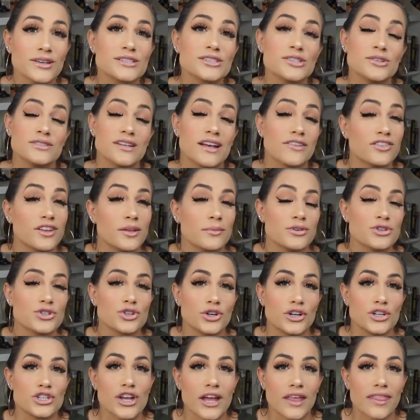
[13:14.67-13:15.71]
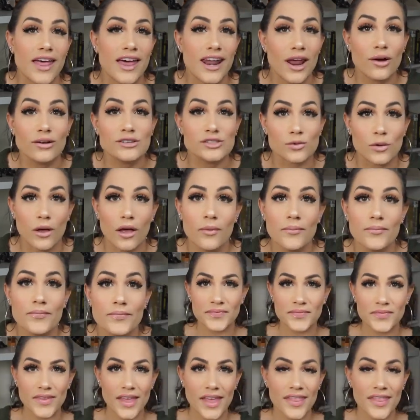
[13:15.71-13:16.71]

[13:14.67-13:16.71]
So definitely be sure to check that out as well.